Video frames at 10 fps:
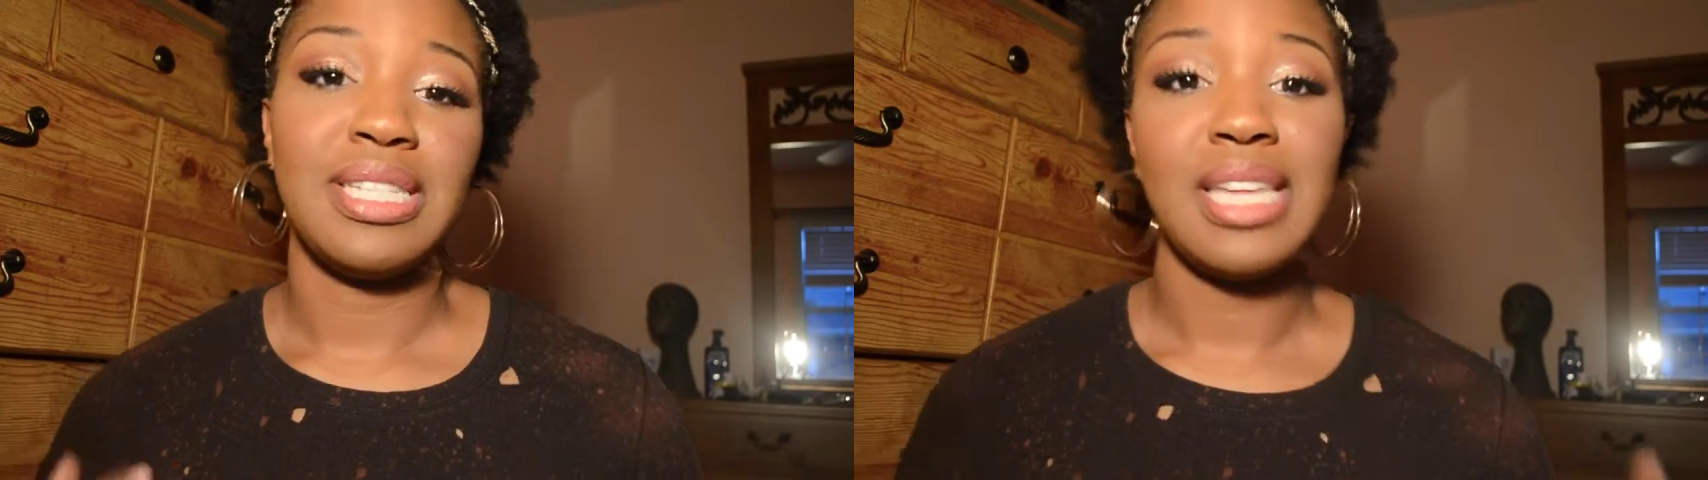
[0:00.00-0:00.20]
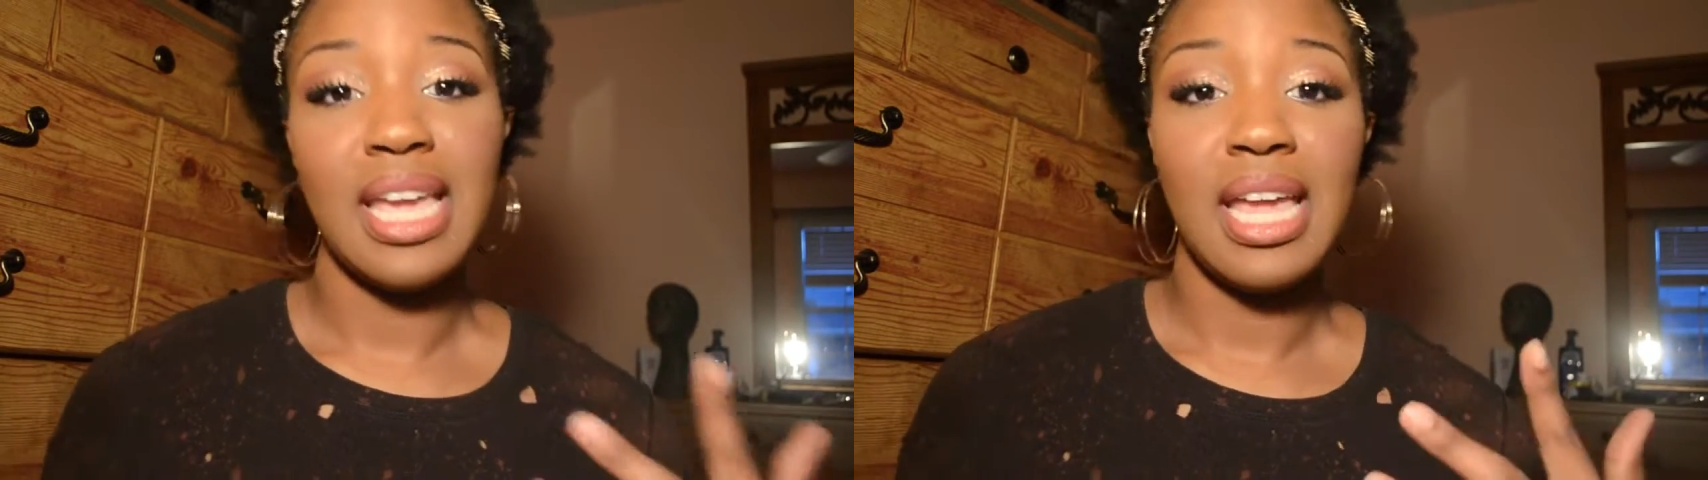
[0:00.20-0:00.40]

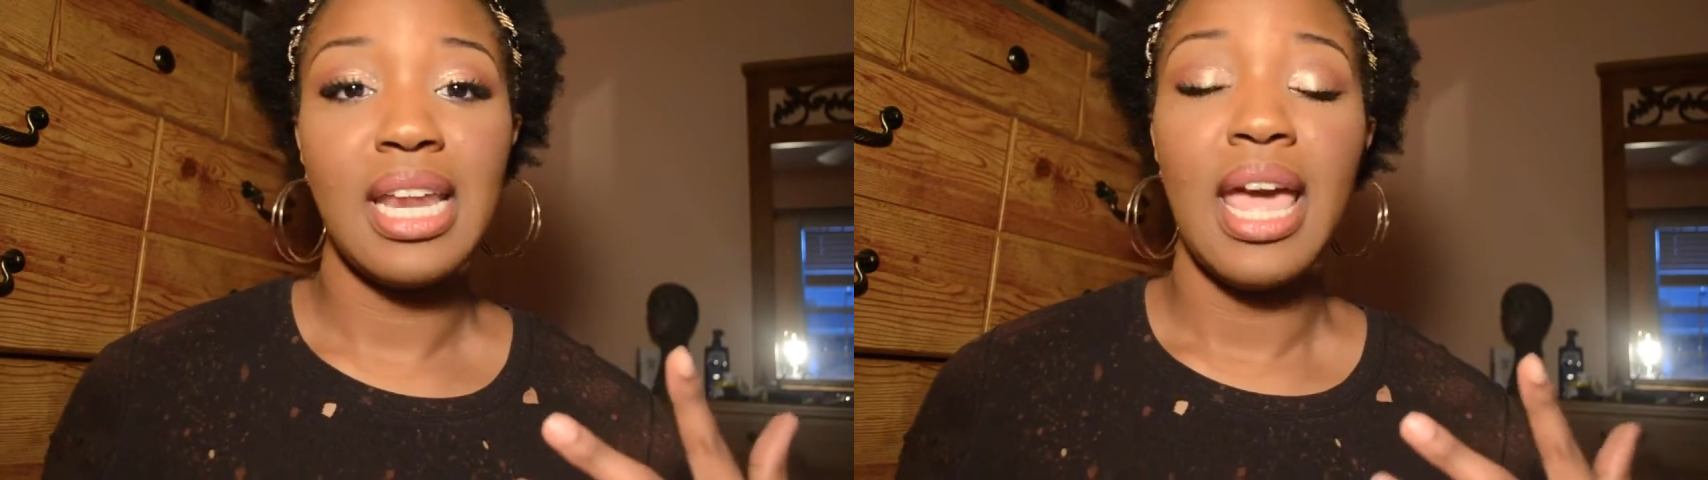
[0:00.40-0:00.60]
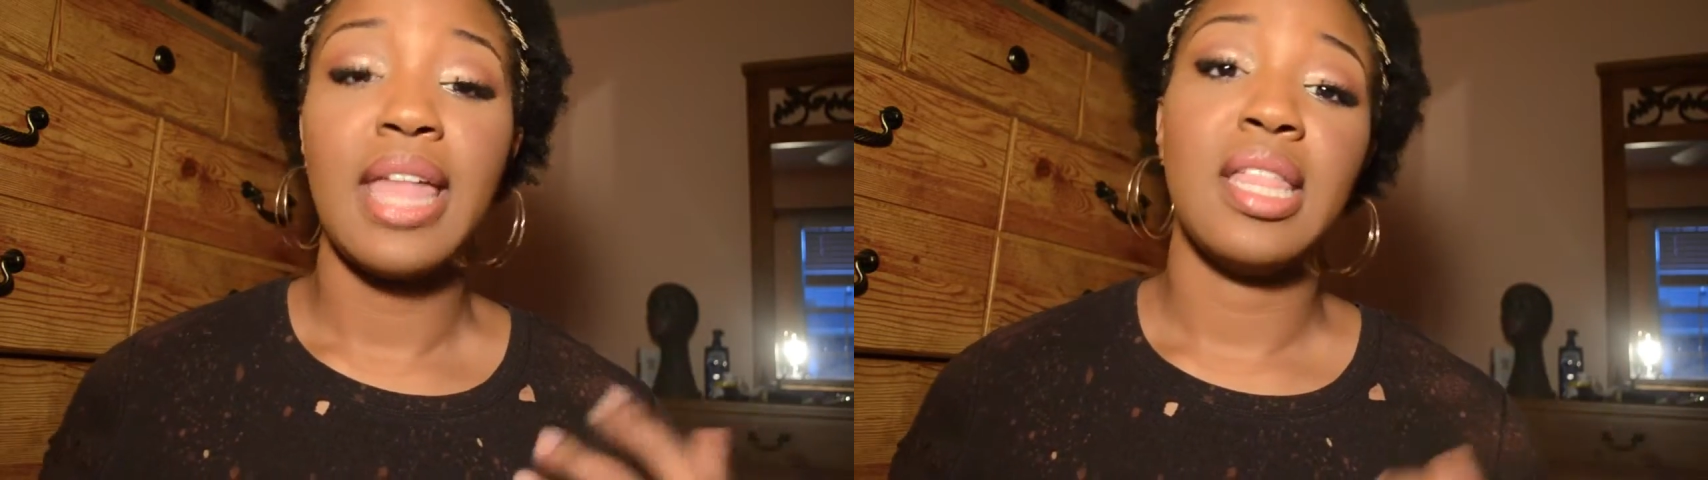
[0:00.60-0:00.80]
skin.
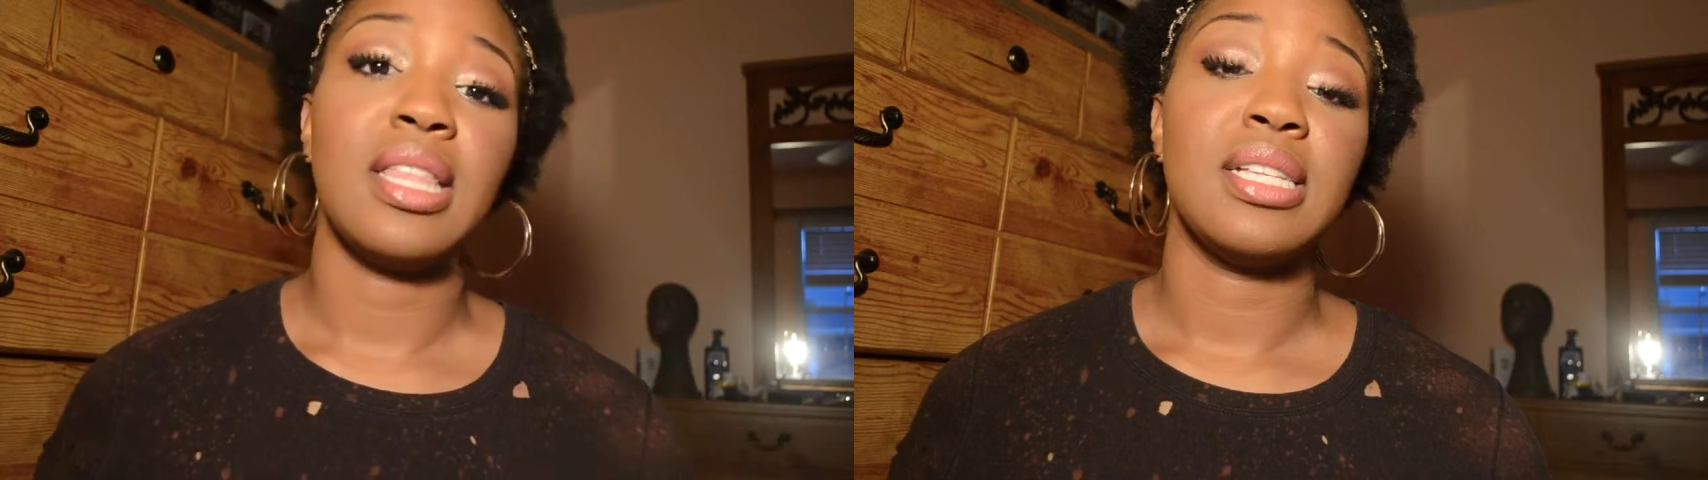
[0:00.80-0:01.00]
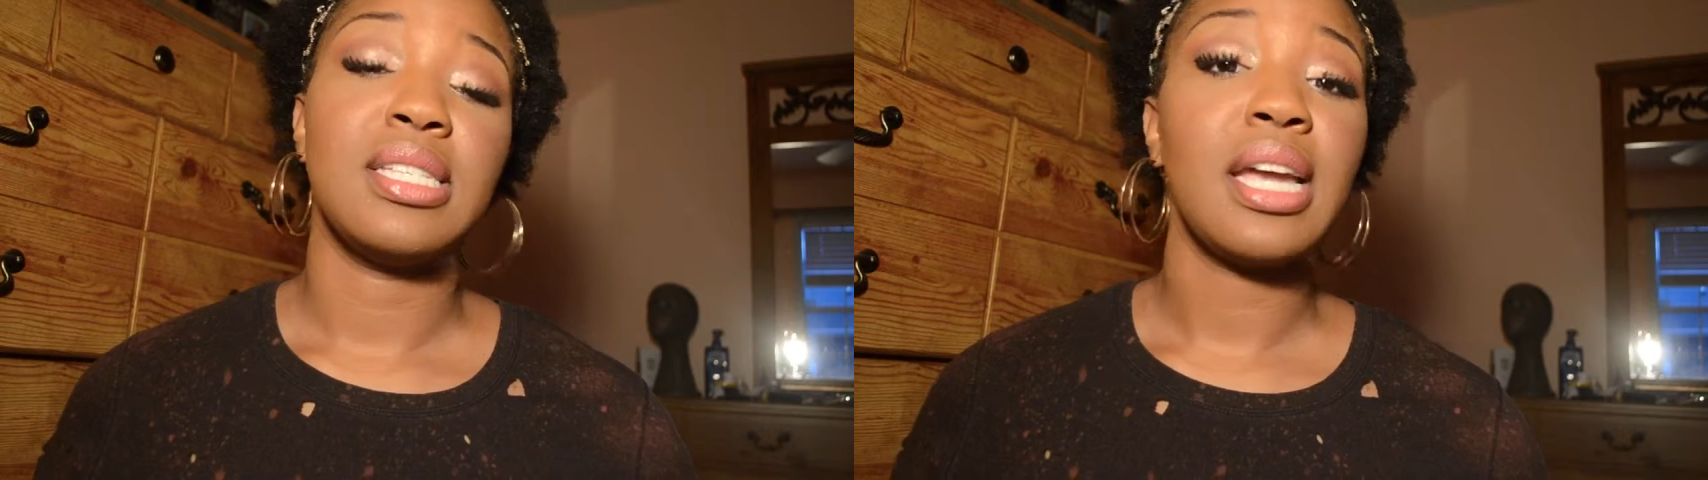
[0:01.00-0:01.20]
And then
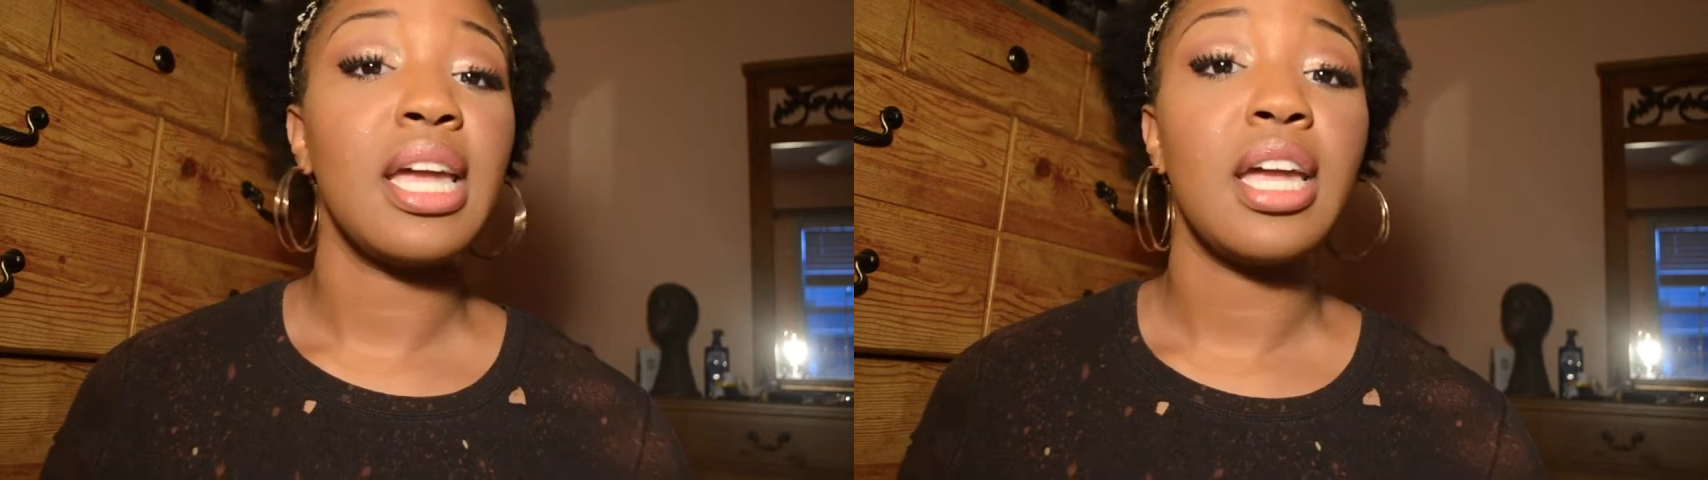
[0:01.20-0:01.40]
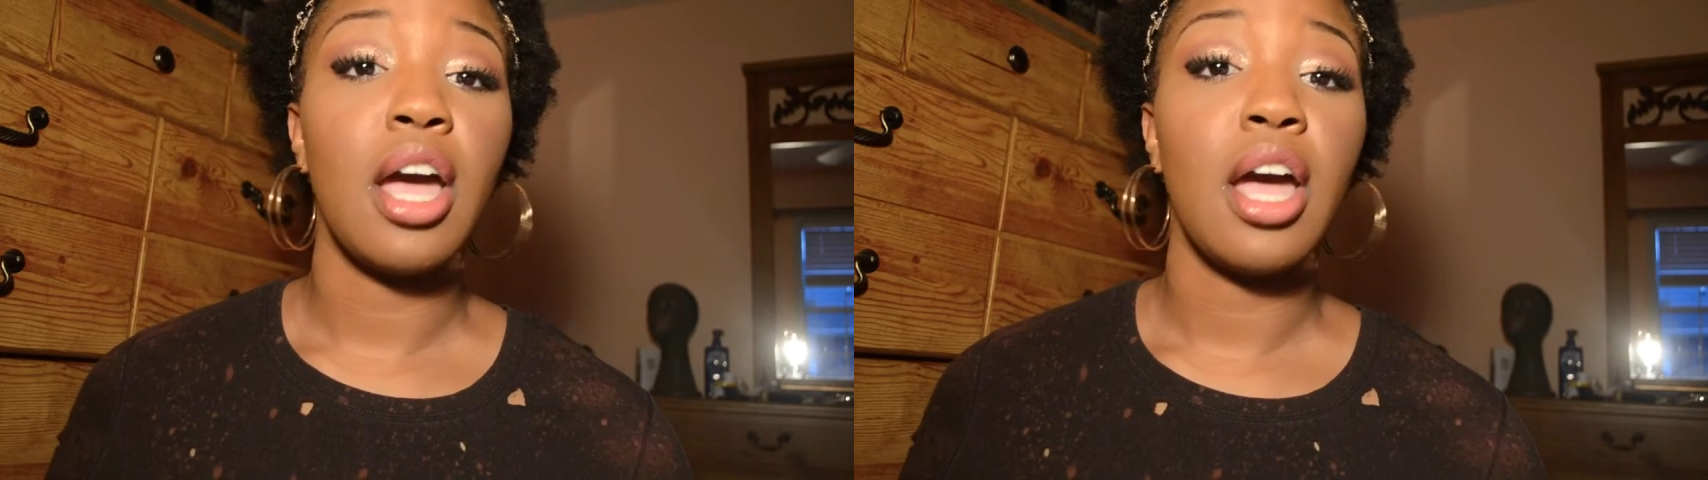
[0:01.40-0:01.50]
the second